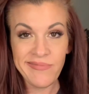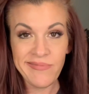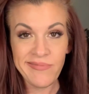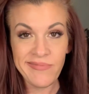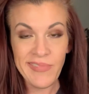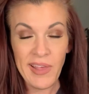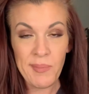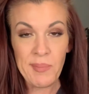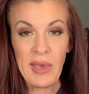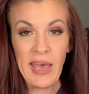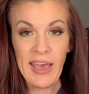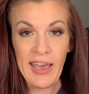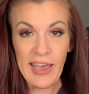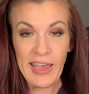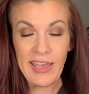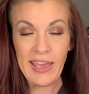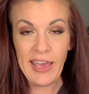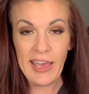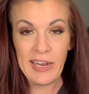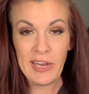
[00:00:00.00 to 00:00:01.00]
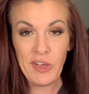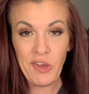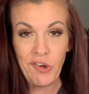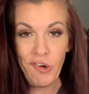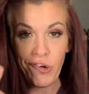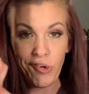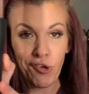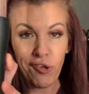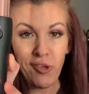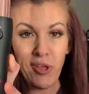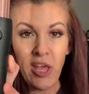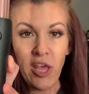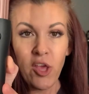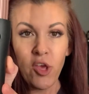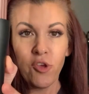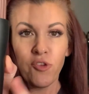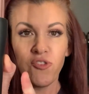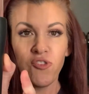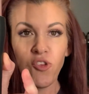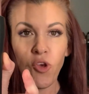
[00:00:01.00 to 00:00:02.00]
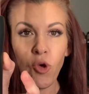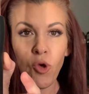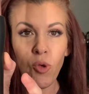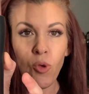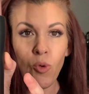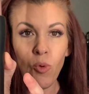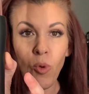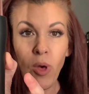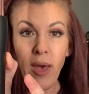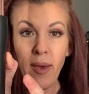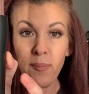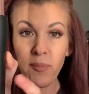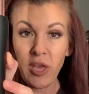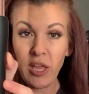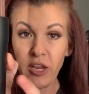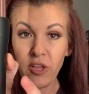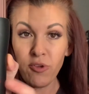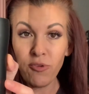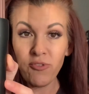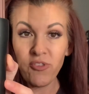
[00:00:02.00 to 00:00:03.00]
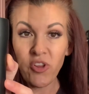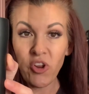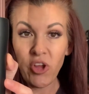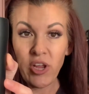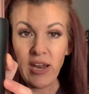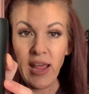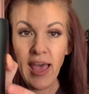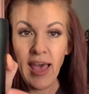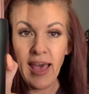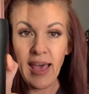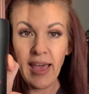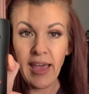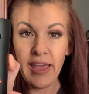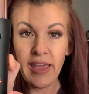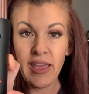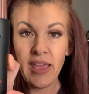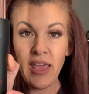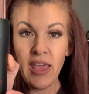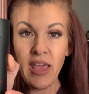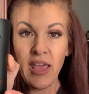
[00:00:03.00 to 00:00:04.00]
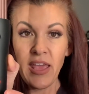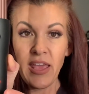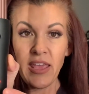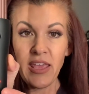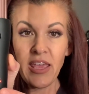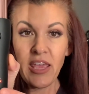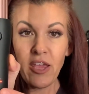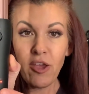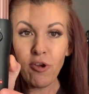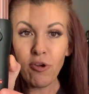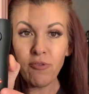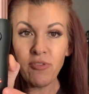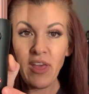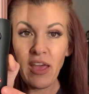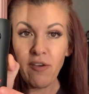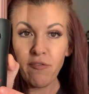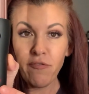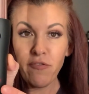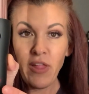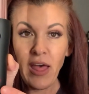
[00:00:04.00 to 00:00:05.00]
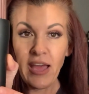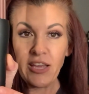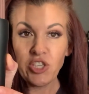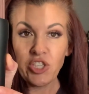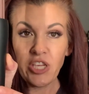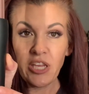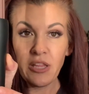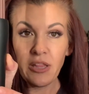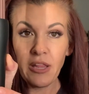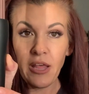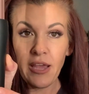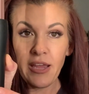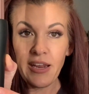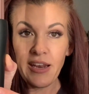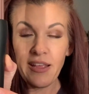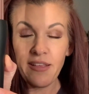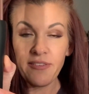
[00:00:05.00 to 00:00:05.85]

I'm a high kind of girl. So I'm going to use it on high. Here, that flashing light is